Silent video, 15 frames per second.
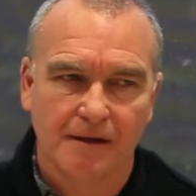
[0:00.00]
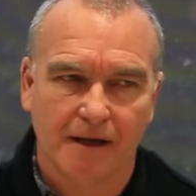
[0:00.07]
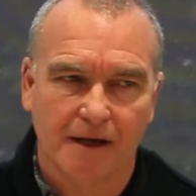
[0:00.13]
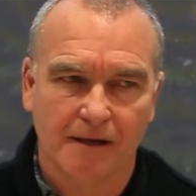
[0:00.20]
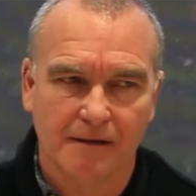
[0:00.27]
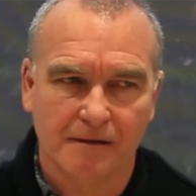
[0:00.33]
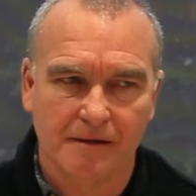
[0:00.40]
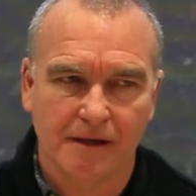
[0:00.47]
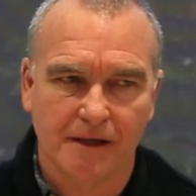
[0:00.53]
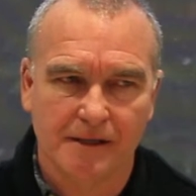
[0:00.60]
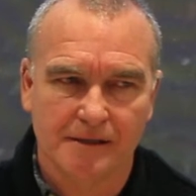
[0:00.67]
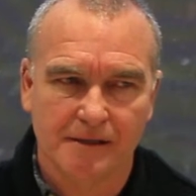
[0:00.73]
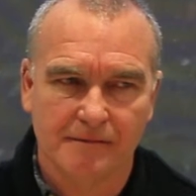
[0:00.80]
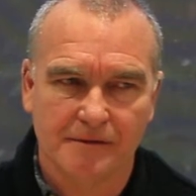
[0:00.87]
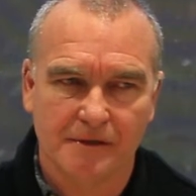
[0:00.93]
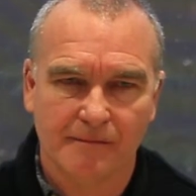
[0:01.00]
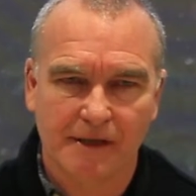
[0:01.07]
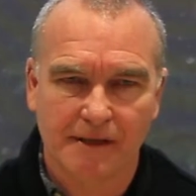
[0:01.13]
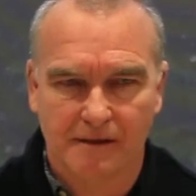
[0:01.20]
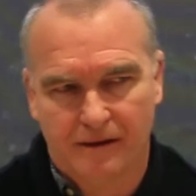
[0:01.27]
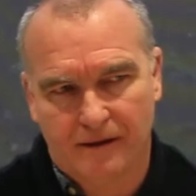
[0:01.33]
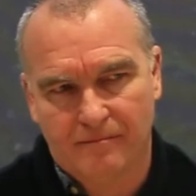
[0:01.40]
And it seems to me
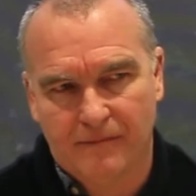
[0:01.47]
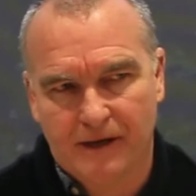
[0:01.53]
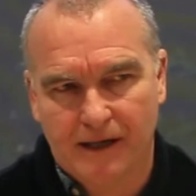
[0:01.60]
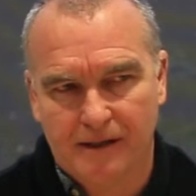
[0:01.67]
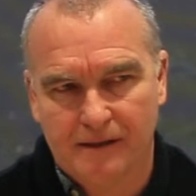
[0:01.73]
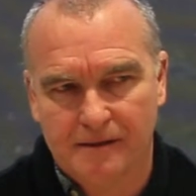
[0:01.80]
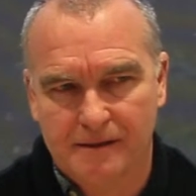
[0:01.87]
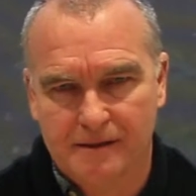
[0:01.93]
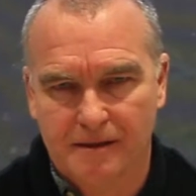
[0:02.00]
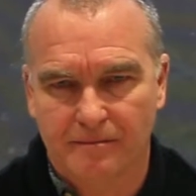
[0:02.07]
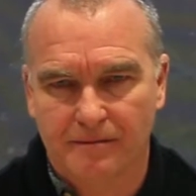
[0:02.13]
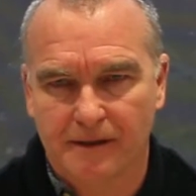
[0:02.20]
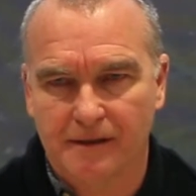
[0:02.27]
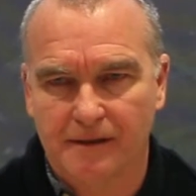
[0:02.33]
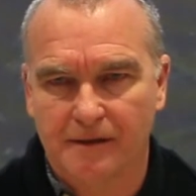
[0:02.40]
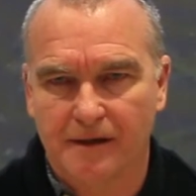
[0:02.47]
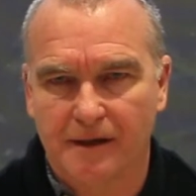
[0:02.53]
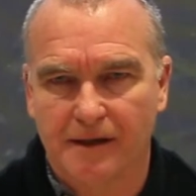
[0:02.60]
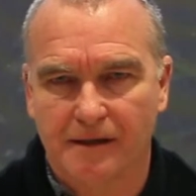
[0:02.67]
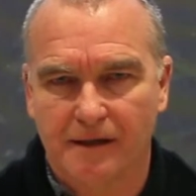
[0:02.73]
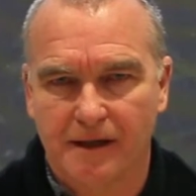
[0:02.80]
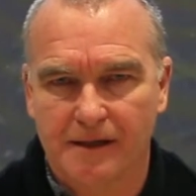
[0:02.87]
that in my discipline,
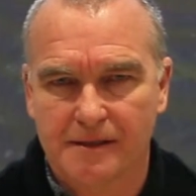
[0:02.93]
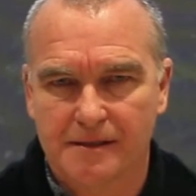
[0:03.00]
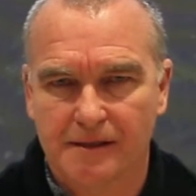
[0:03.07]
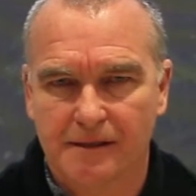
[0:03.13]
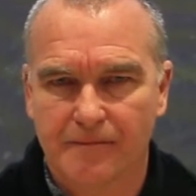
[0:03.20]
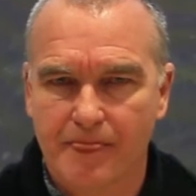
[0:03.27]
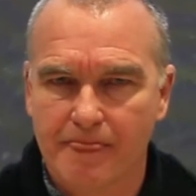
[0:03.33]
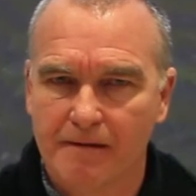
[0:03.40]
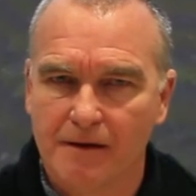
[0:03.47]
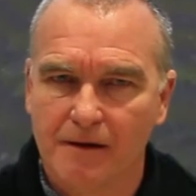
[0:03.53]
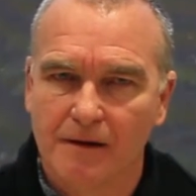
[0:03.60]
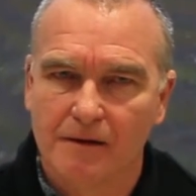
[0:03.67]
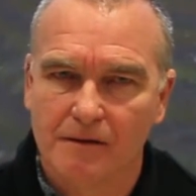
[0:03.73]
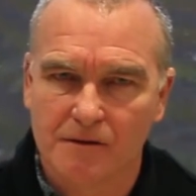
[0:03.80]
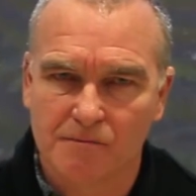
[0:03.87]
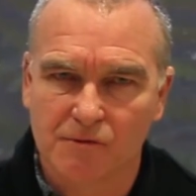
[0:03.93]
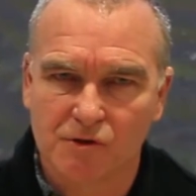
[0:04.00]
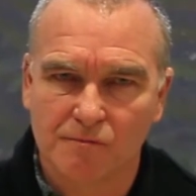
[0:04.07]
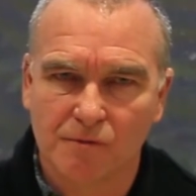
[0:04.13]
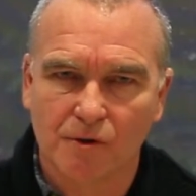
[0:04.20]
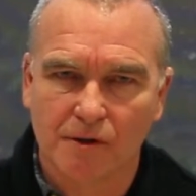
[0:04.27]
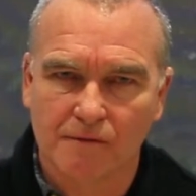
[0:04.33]
in nursing, there's much
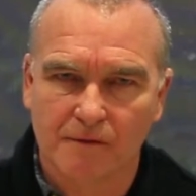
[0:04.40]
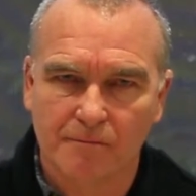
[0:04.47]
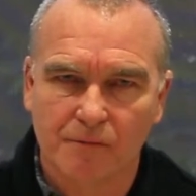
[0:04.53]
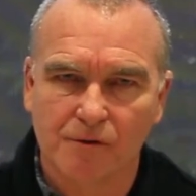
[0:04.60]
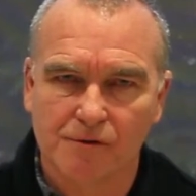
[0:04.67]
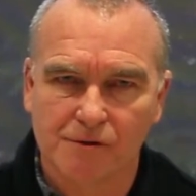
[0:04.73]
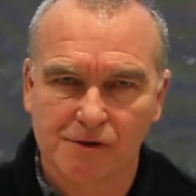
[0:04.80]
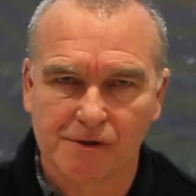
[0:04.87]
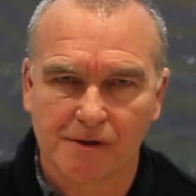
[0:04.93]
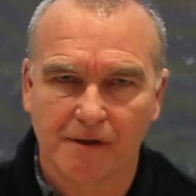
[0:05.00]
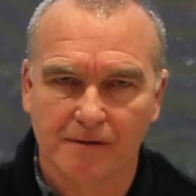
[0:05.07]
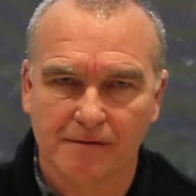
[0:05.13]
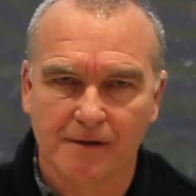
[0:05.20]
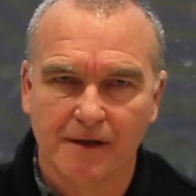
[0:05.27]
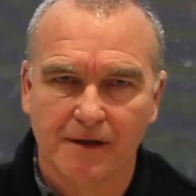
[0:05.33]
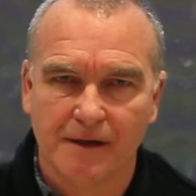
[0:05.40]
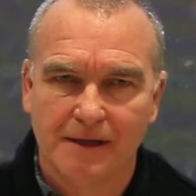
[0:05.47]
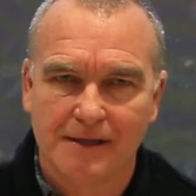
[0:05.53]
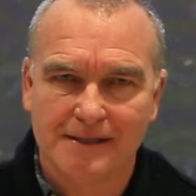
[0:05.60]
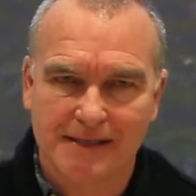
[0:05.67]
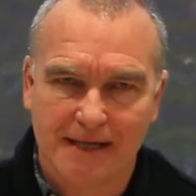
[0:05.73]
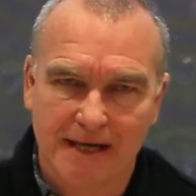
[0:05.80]
more of a push on
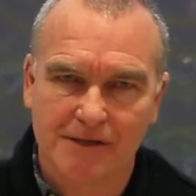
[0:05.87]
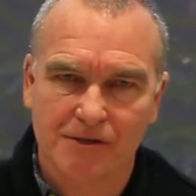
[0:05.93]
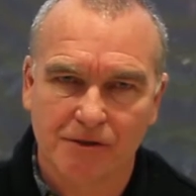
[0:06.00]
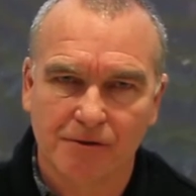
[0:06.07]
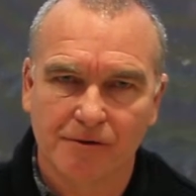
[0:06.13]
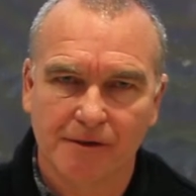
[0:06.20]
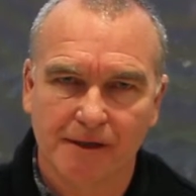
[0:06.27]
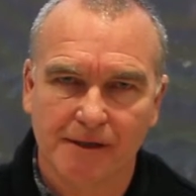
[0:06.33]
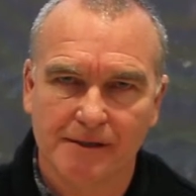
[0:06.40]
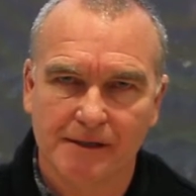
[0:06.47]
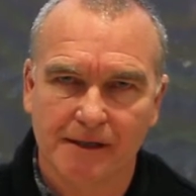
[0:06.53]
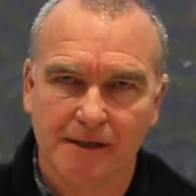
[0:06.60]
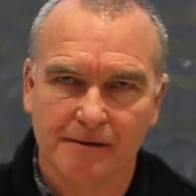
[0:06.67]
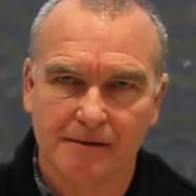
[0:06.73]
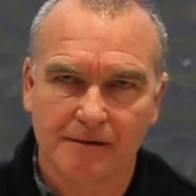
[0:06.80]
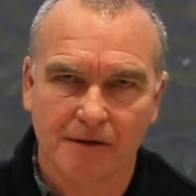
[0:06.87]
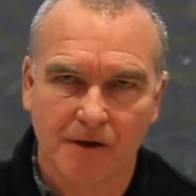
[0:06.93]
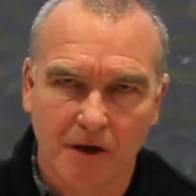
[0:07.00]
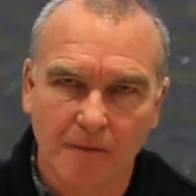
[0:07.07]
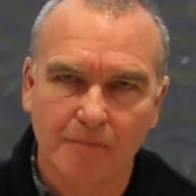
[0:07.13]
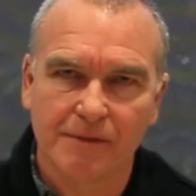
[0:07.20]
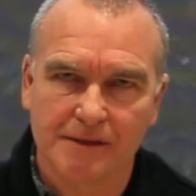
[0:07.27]
task-orientated,
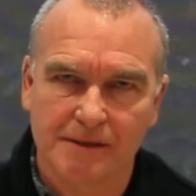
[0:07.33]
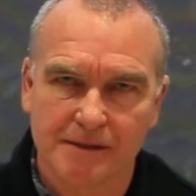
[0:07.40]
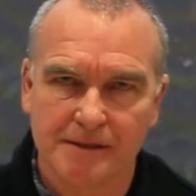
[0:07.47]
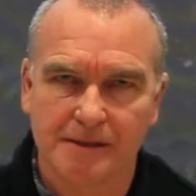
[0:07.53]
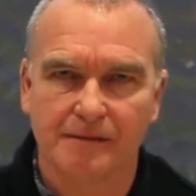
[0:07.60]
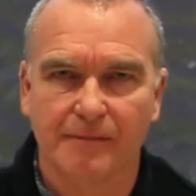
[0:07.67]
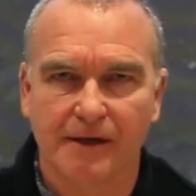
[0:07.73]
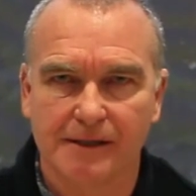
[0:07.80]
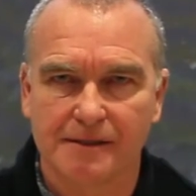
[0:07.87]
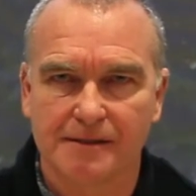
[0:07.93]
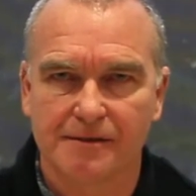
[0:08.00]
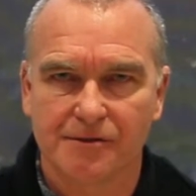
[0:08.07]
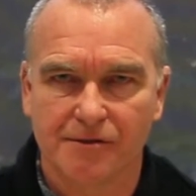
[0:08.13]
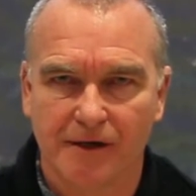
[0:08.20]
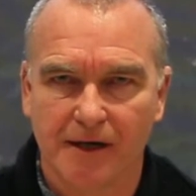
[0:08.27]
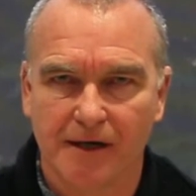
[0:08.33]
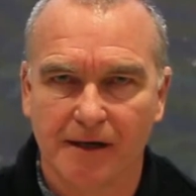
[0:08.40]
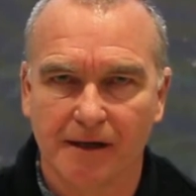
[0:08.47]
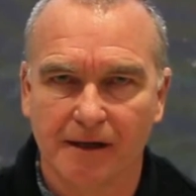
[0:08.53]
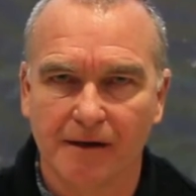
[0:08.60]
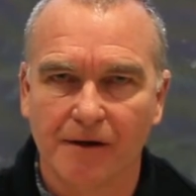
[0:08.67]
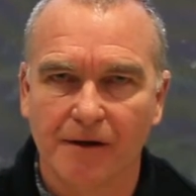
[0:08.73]
competency-based
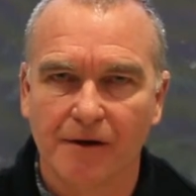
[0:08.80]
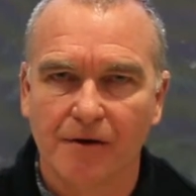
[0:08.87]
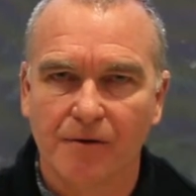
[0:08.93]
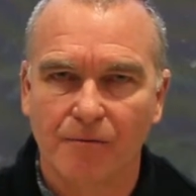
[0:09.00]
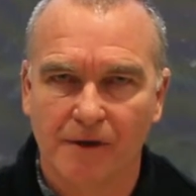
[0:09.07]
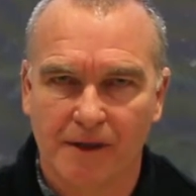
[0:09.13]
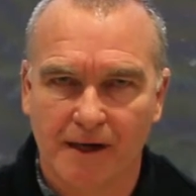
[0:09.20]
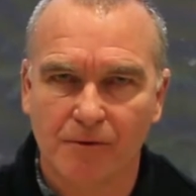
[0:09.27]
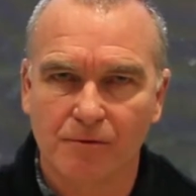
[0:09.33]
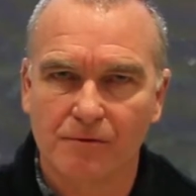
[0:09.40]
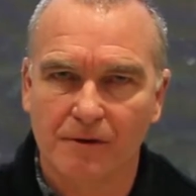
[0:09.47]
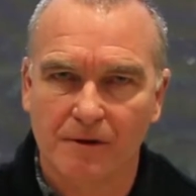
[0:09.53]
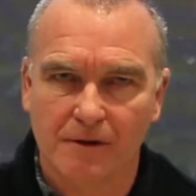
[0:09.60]
training without